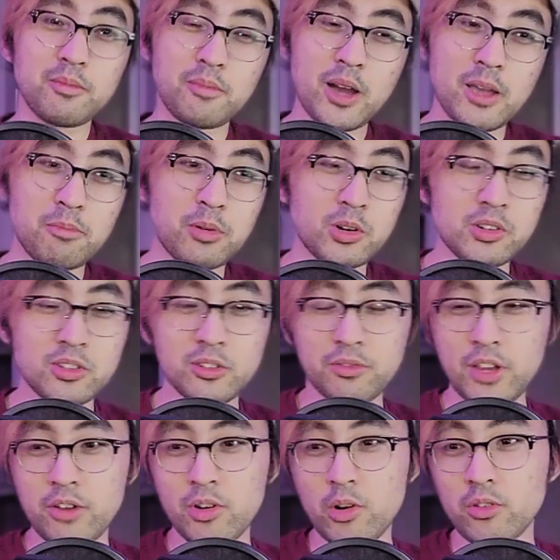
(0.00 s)
my personal
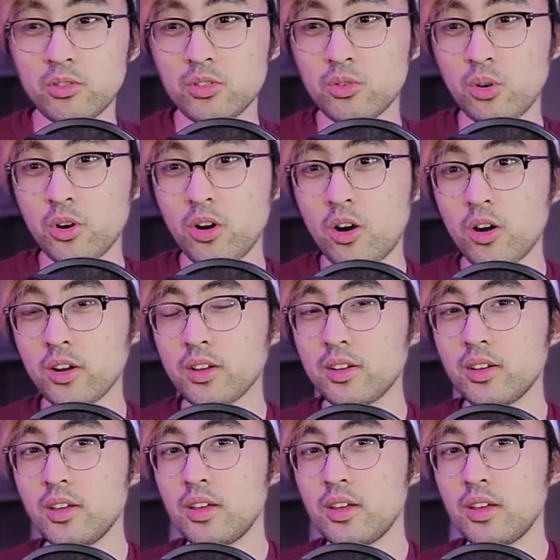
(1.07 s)
favorite story arc